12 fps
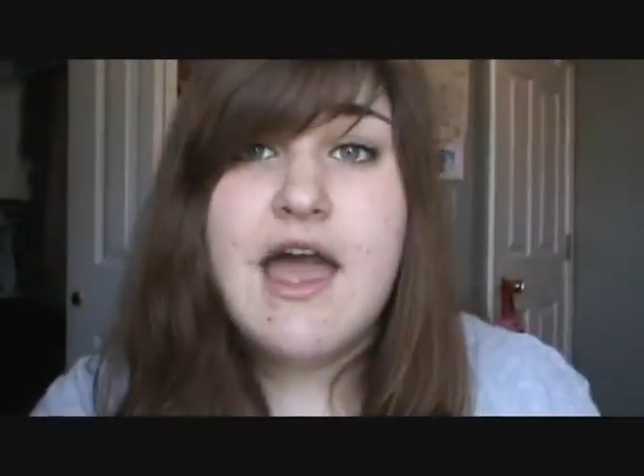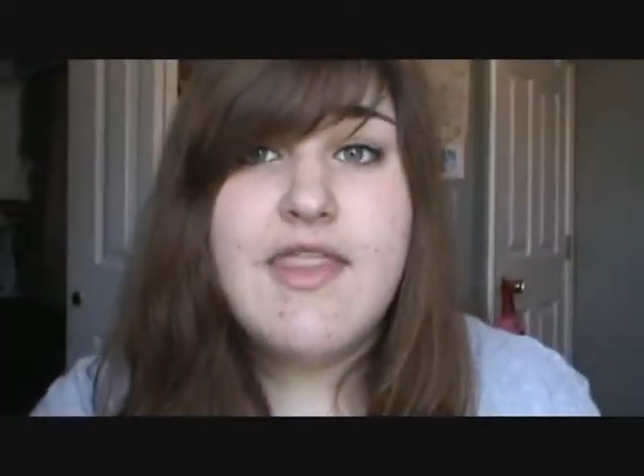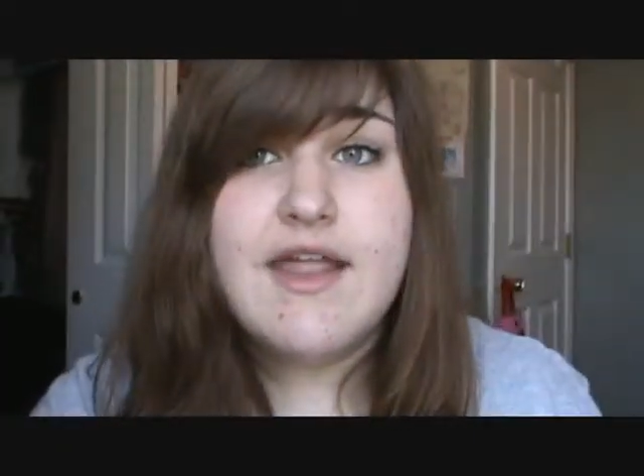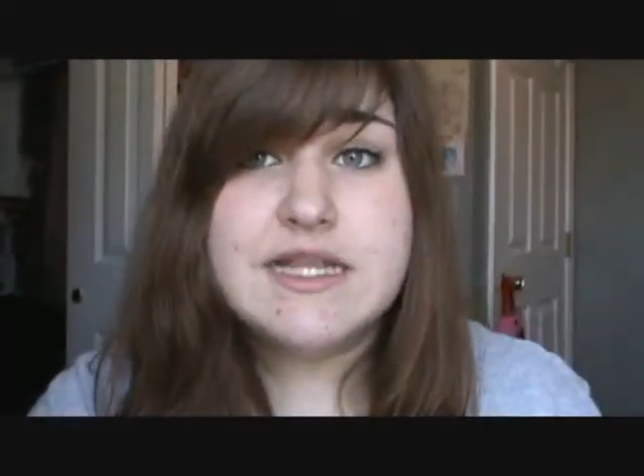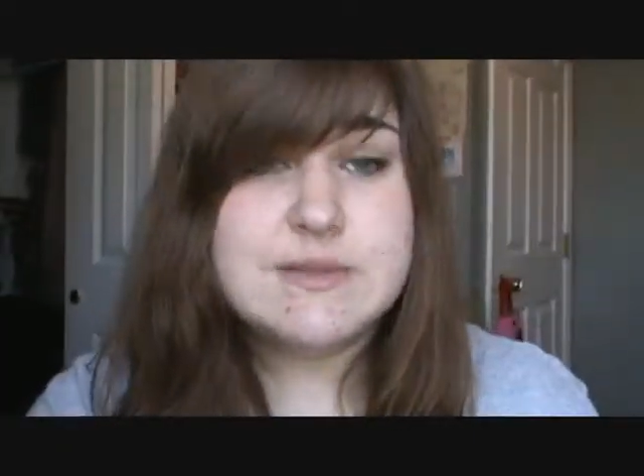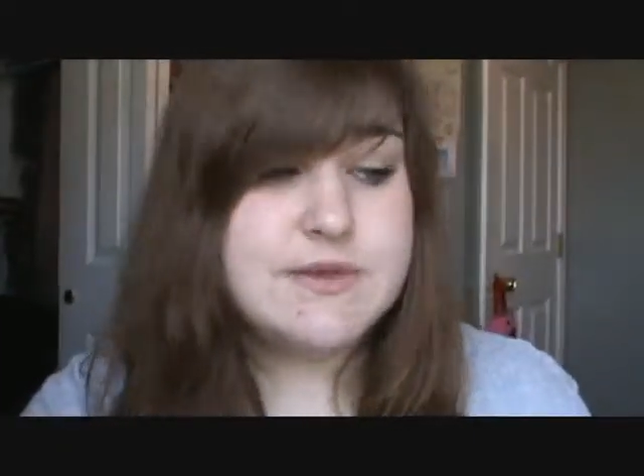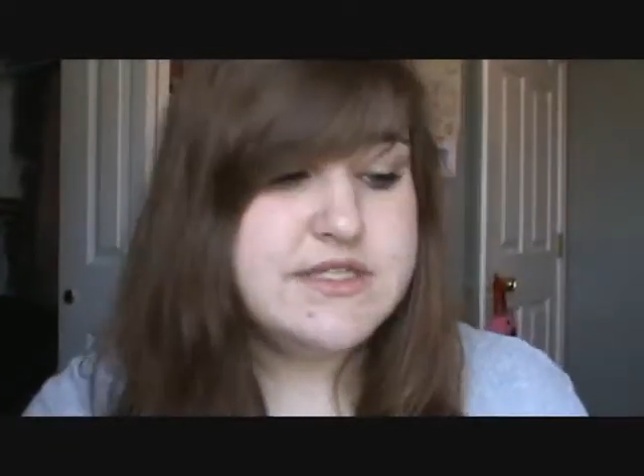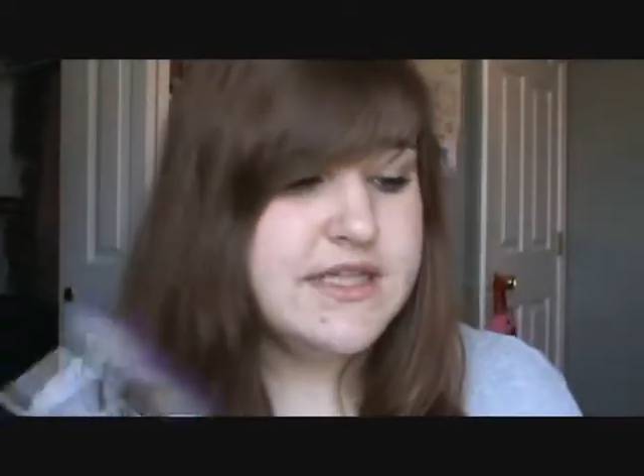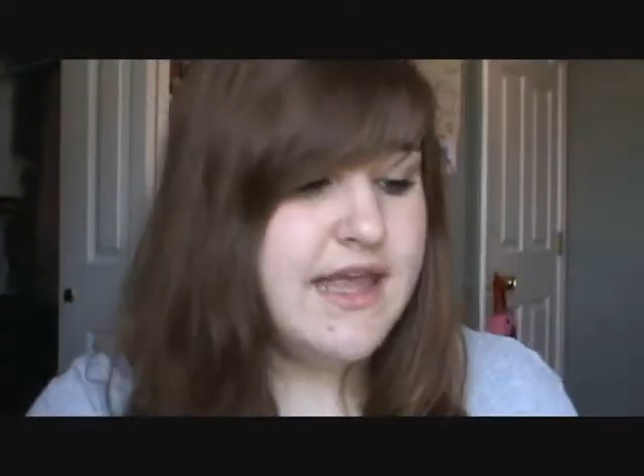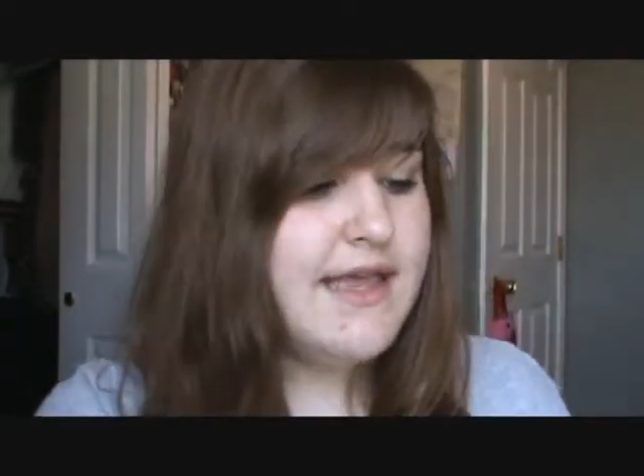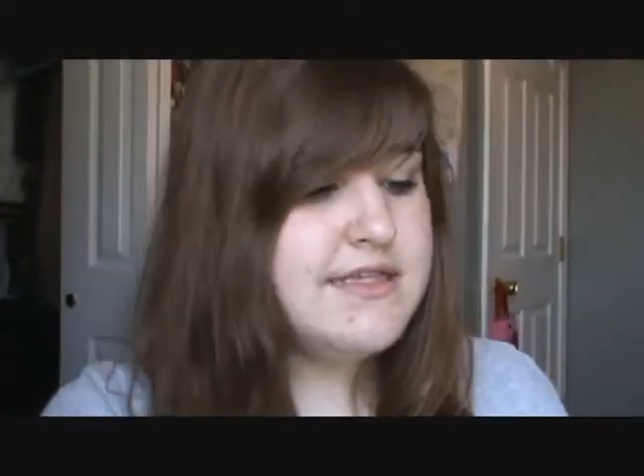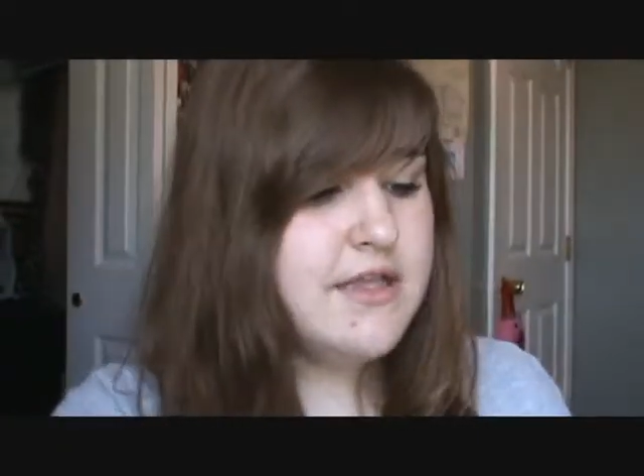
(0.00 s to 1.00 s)
And then it's supposed to
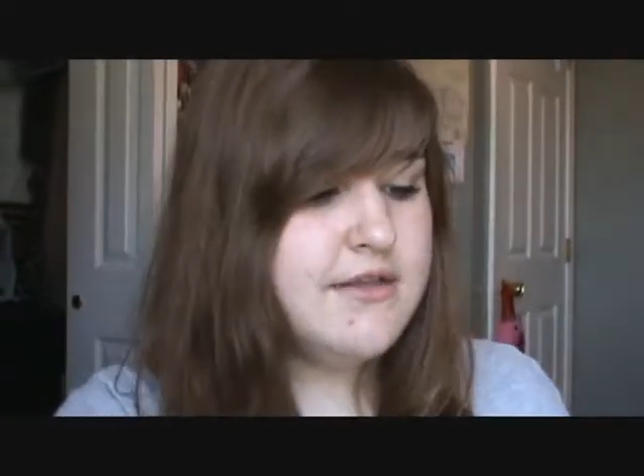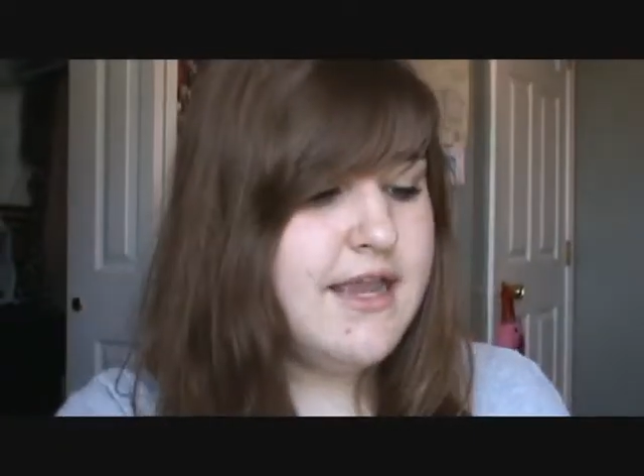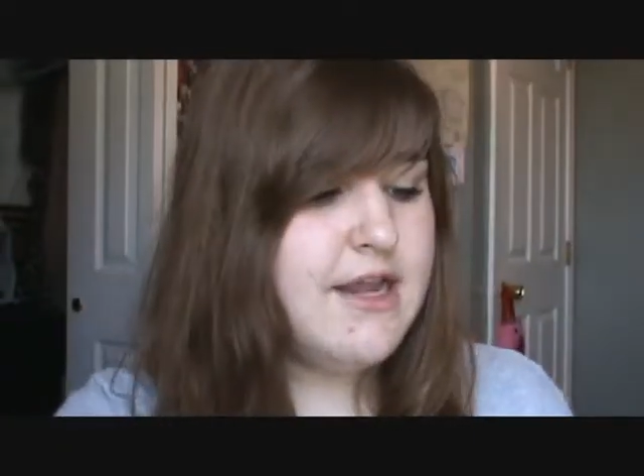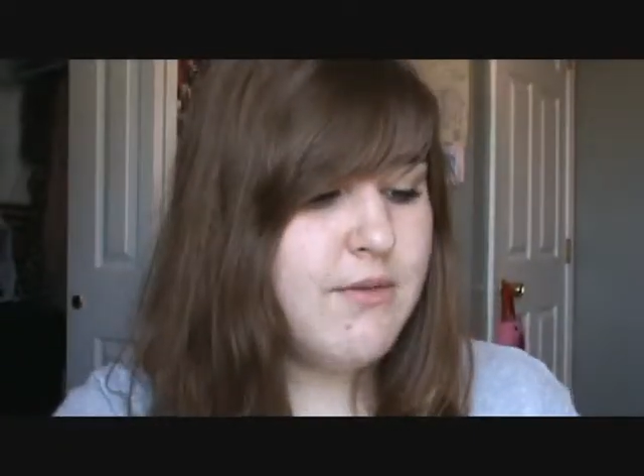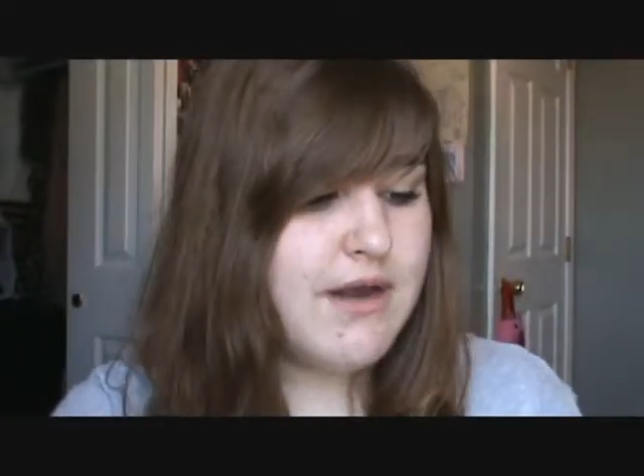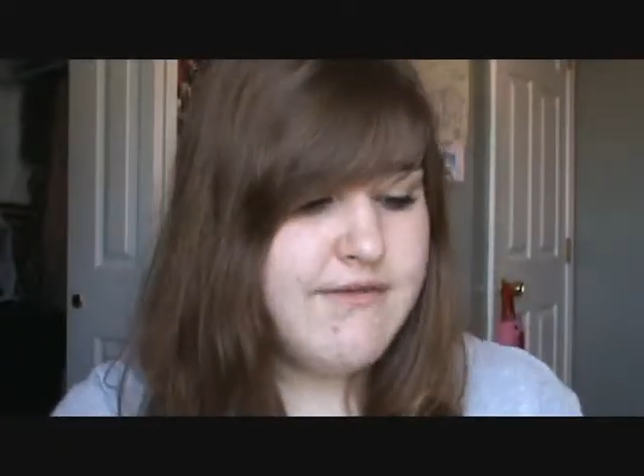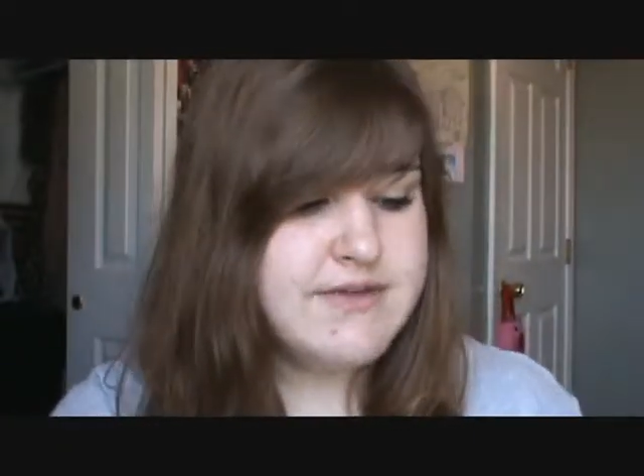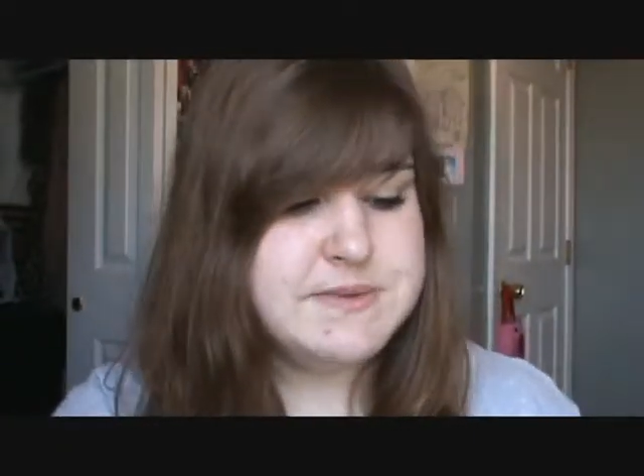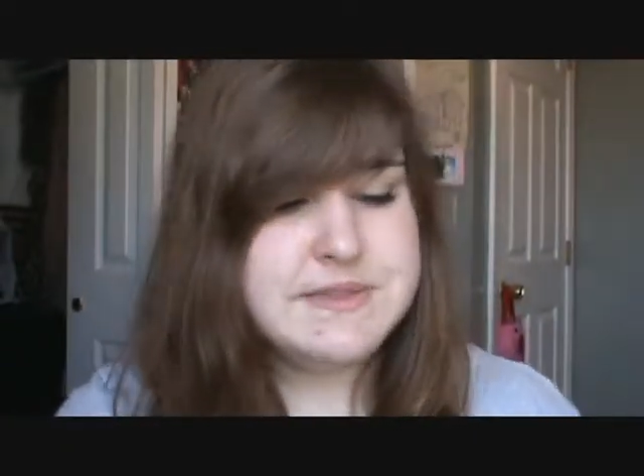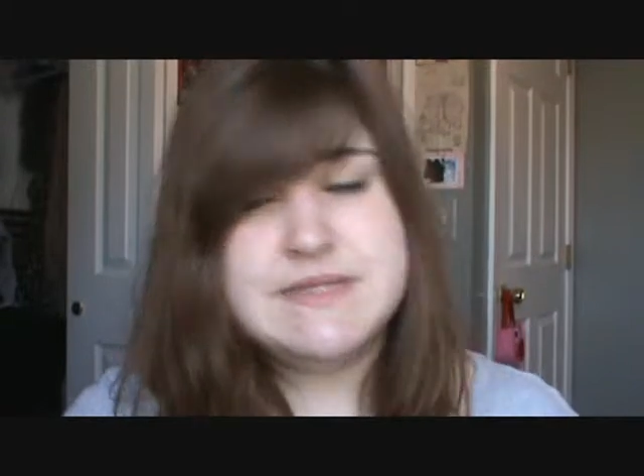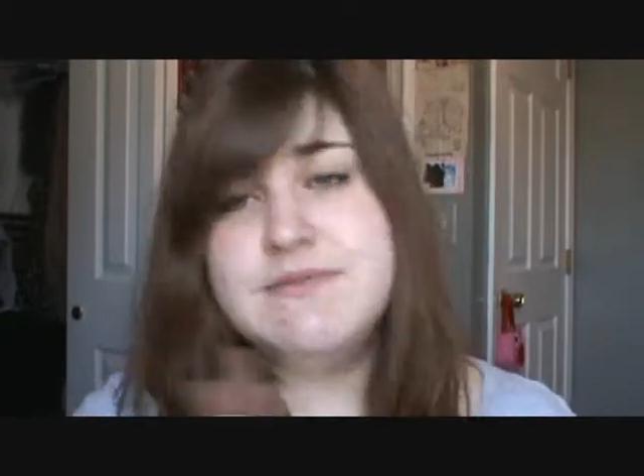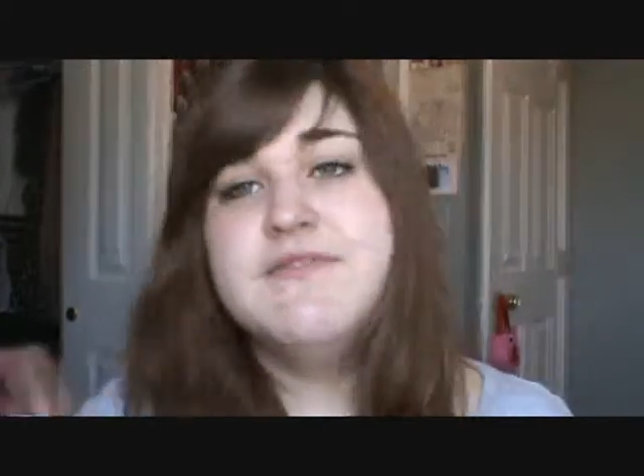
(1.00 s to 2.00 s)
last all night or whatever. It's
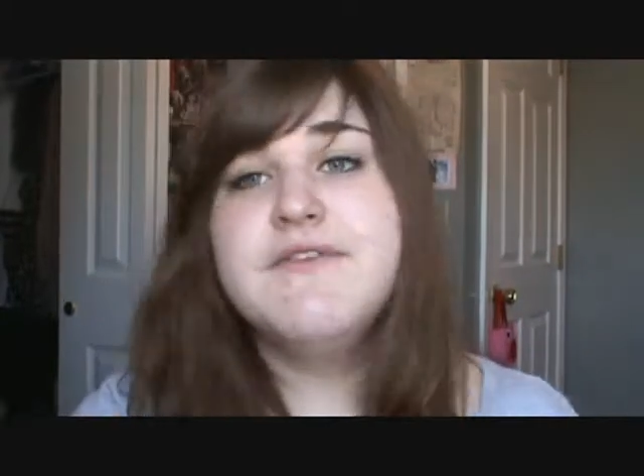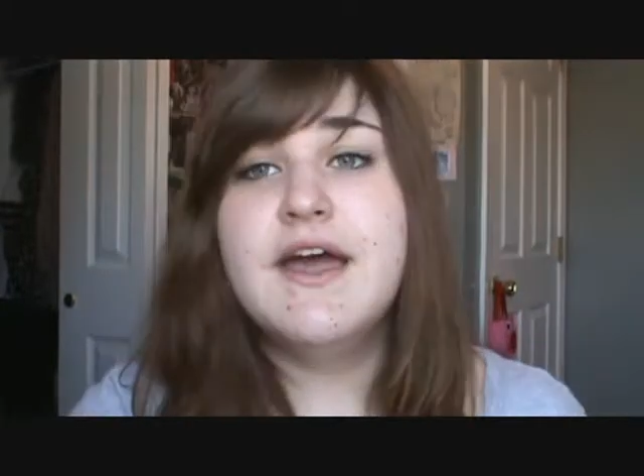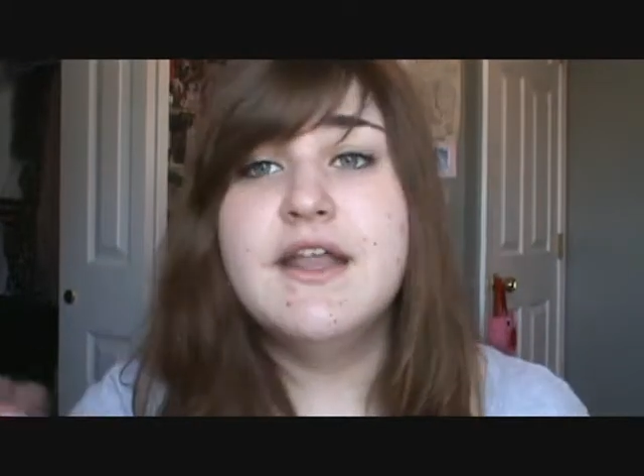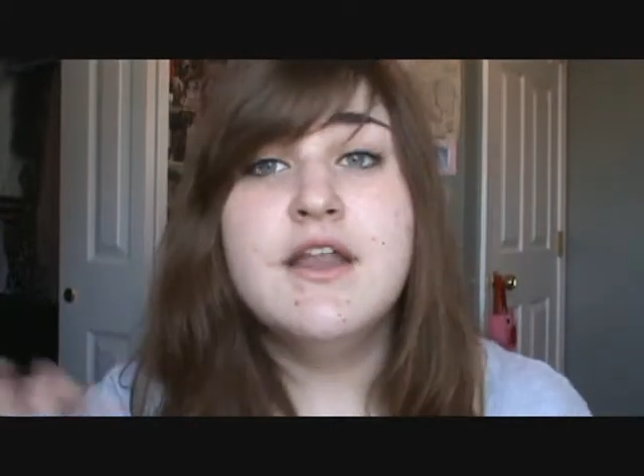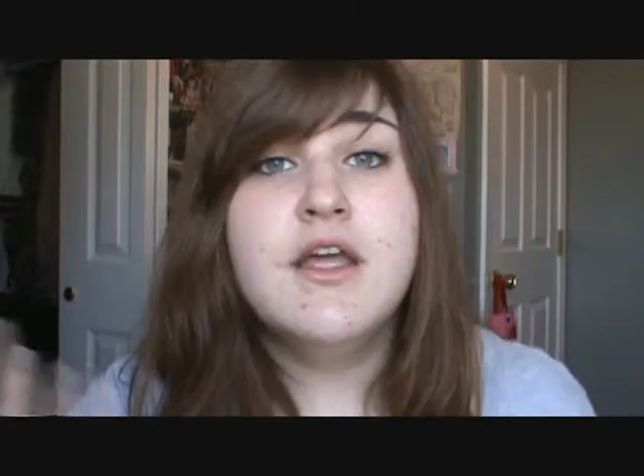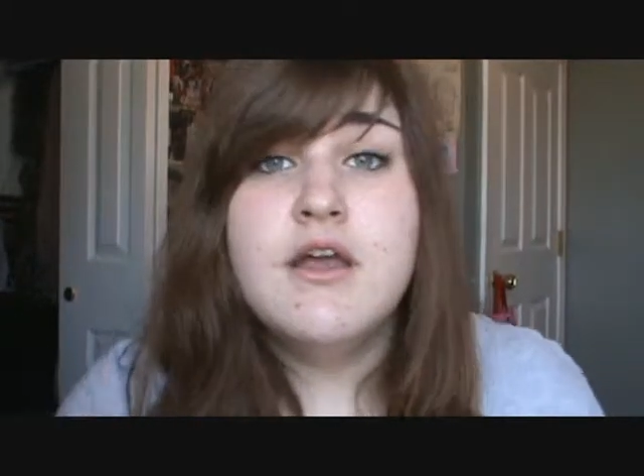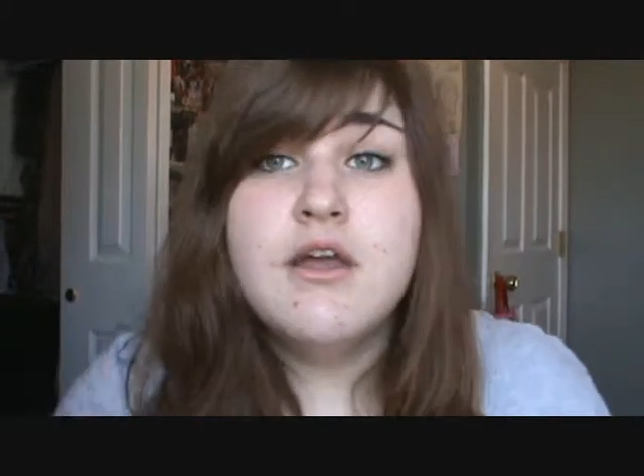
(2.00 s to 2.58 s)
supposed to be fun.